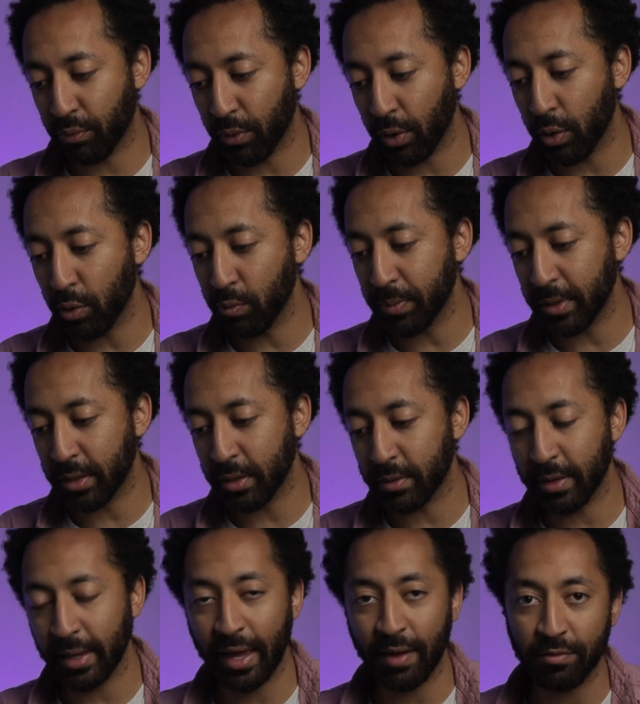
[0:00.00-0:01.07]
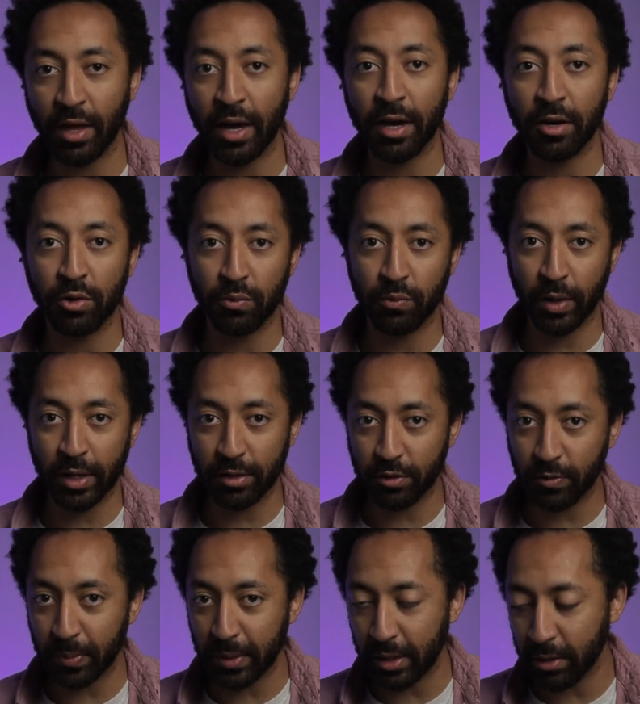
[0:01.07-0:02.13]
Pro because they have the higher write
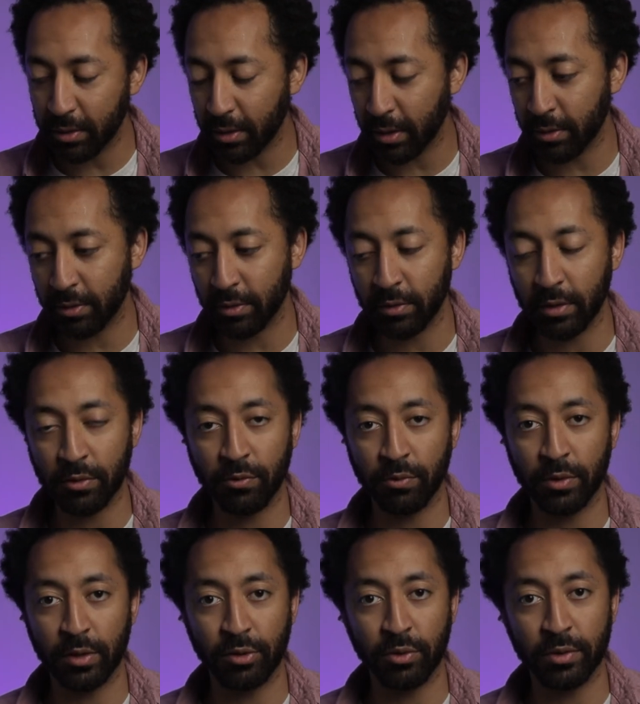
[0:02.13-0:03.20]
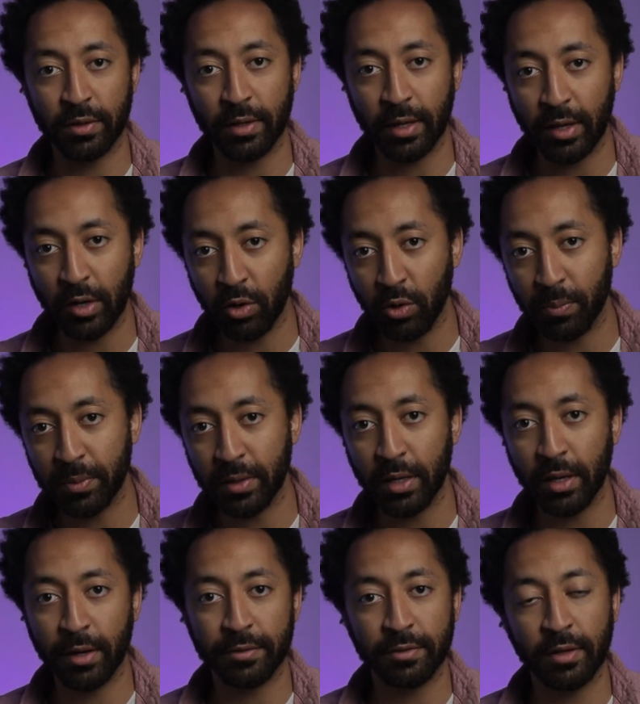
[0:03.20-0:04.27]
speeds, and so that's really going to help the
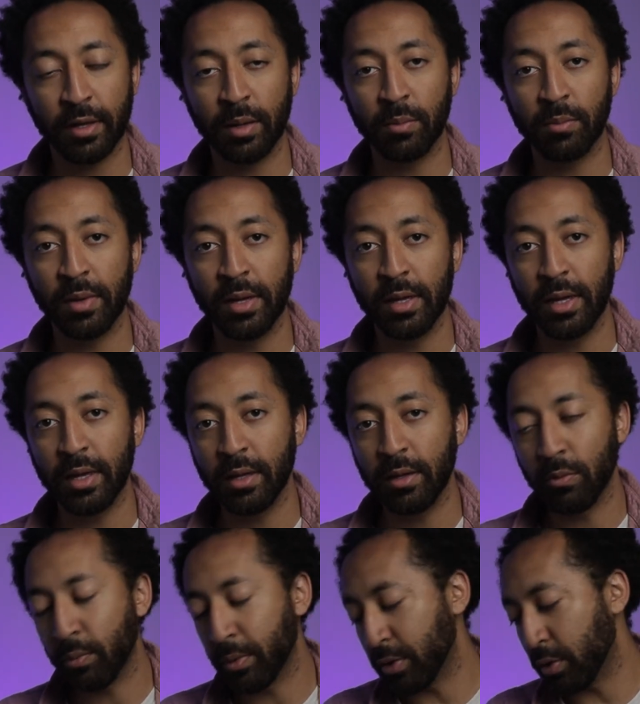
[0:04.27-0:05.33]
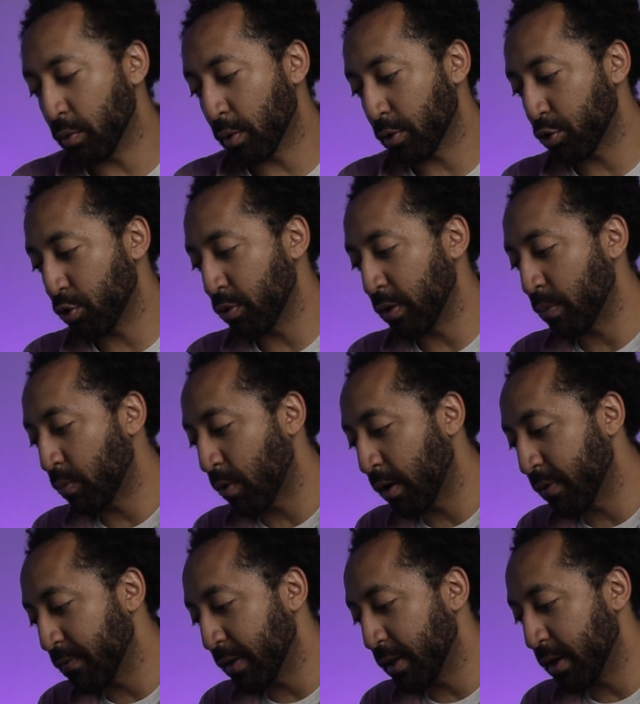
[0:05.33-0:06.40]
EOS M when you are shooting
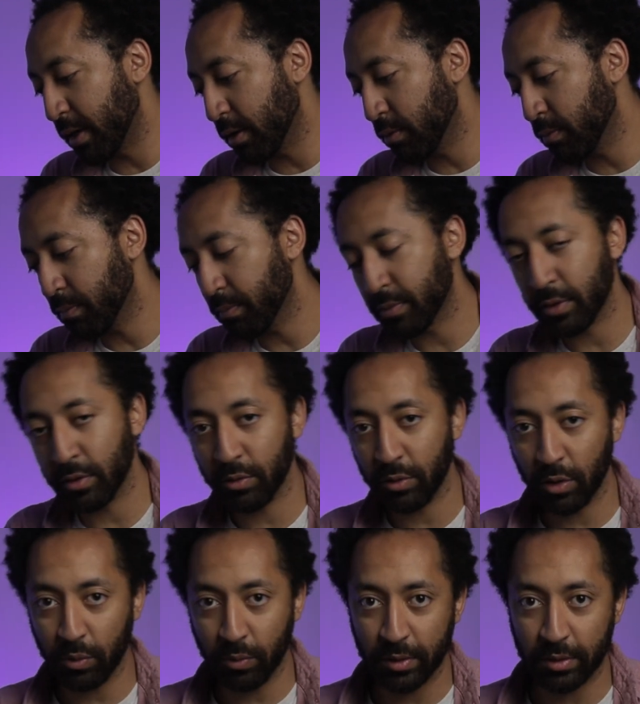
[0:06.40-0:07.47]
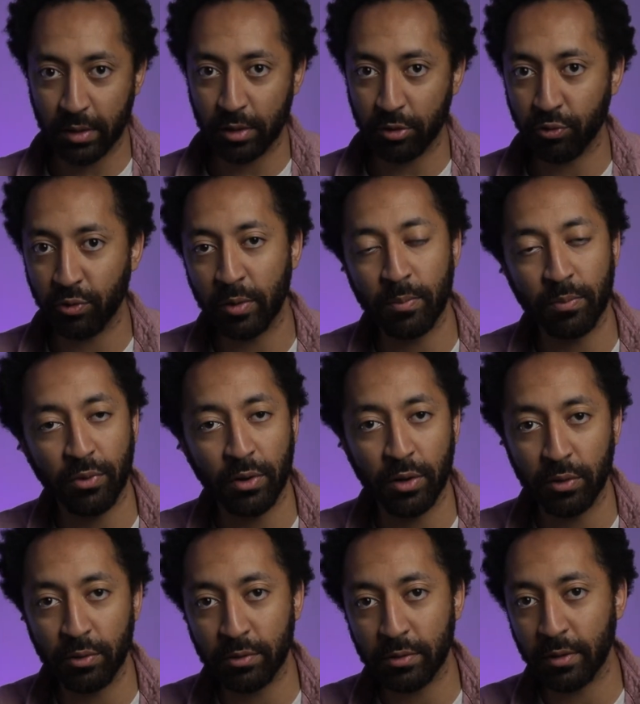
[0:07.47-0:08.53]
raw video. So go with the Extreme
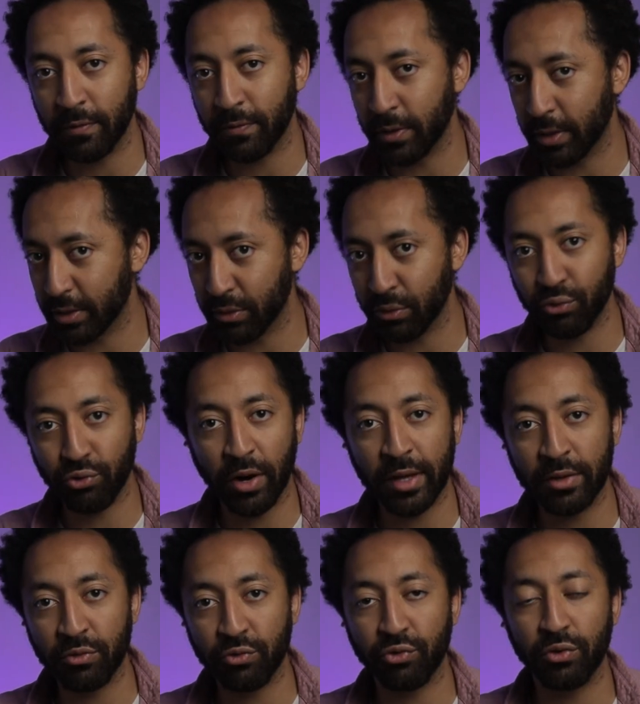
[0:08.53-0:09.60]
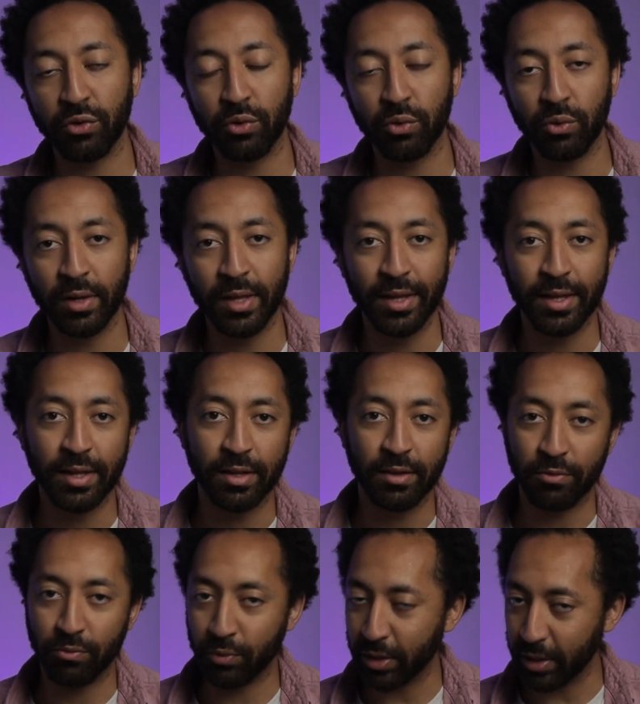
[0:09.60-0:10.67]
Pros. I feel like they're tried and true,
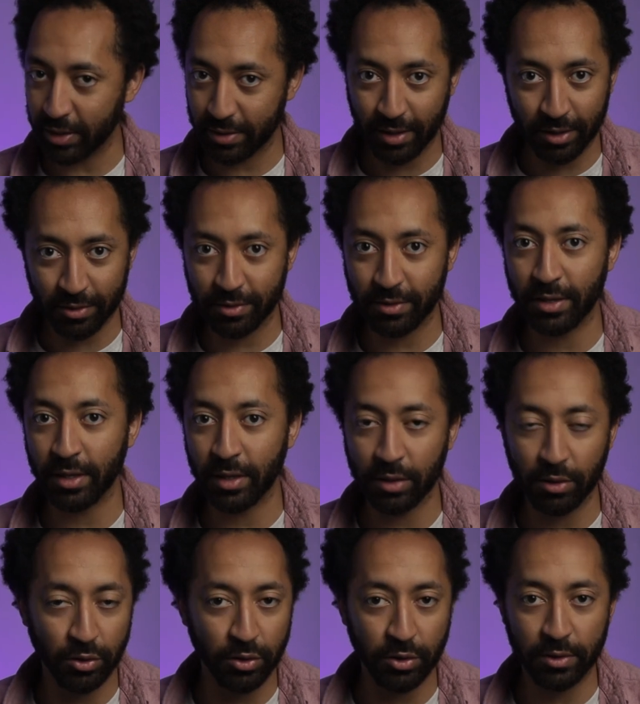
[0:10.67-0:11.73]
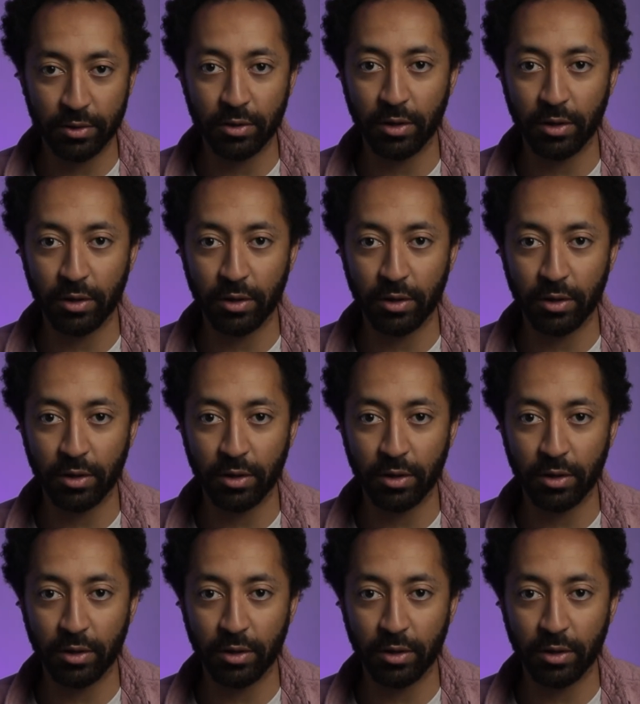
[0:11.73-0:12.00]
really tested, they're good